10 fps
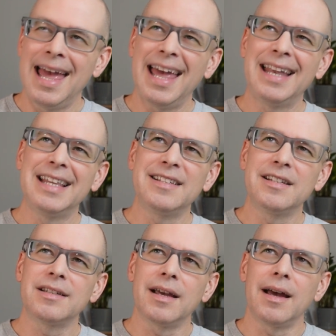and this
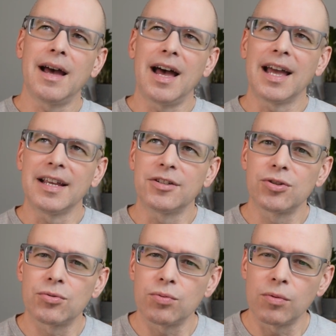is a
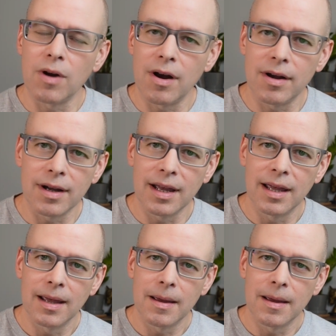strong